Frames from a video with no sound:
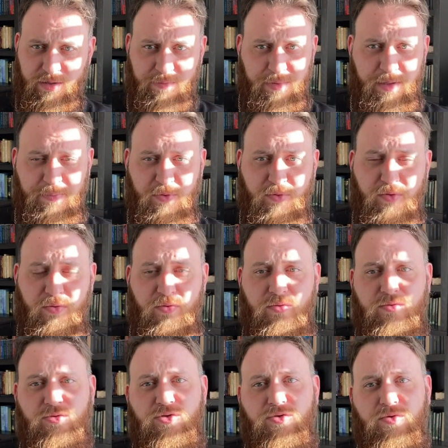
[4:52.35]
people
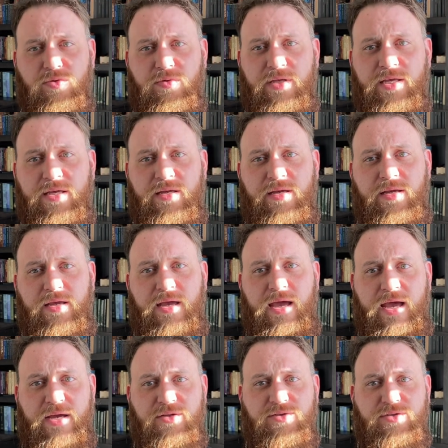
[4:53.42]
who truly
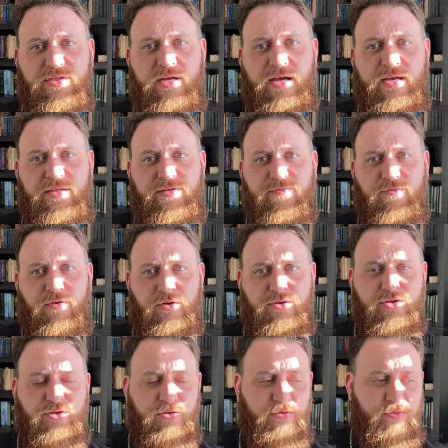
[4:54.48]
exercise
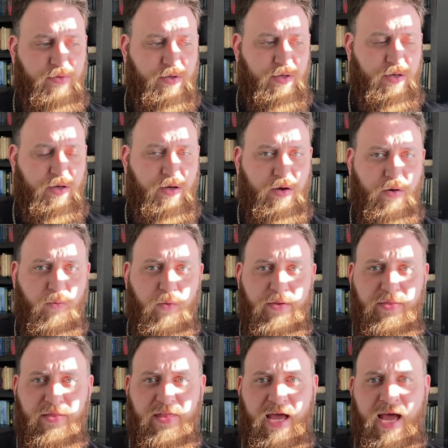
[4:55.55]
virtue,
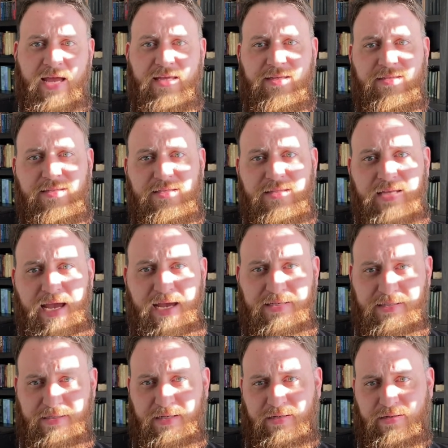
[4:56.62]
when that is
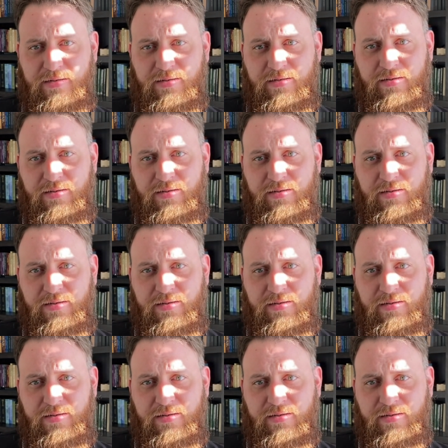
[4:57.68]
tested.